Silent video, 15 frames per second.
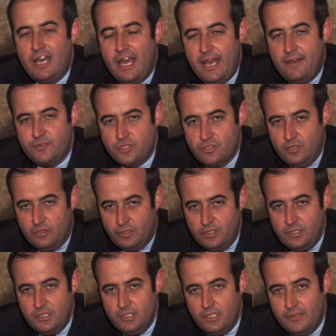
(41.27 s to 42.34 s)
have
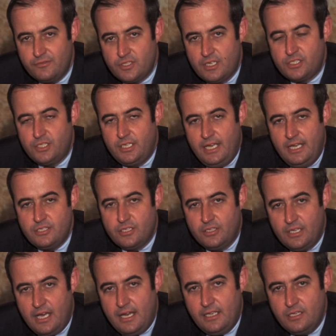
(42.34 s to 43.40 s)
children of such an age
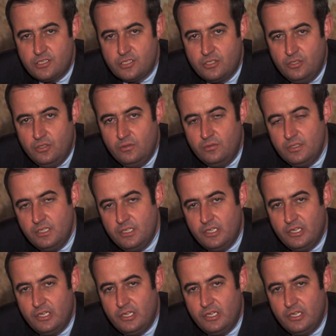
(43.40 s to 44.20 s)
they're not in school.